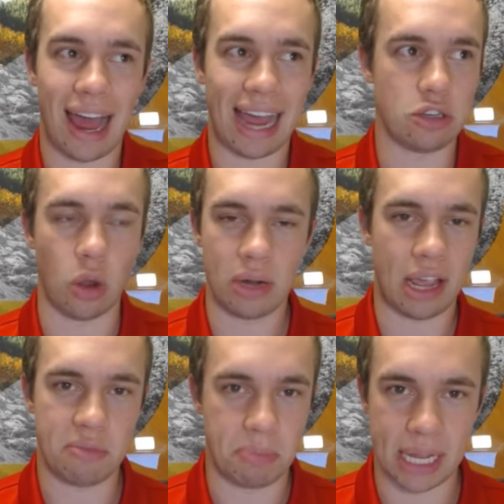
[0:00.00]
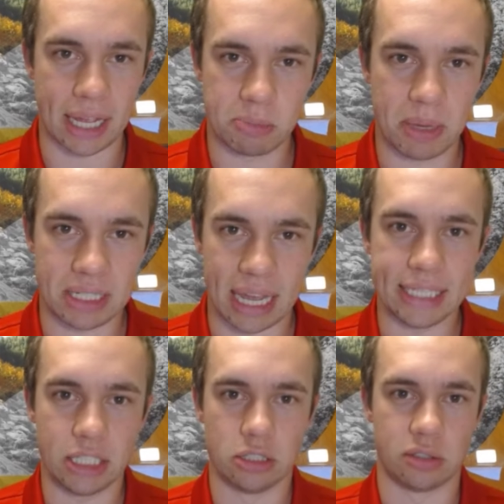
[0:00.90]
I don't have big
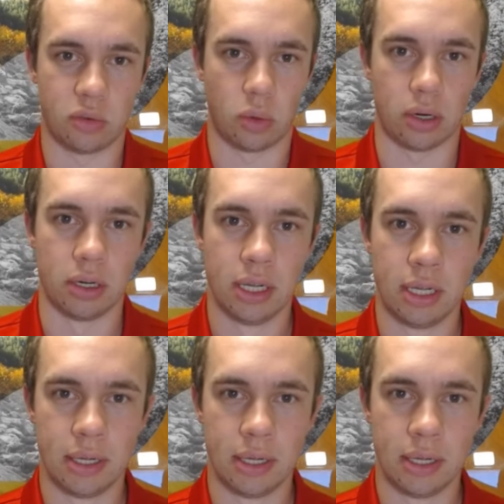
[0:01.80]
expectations for,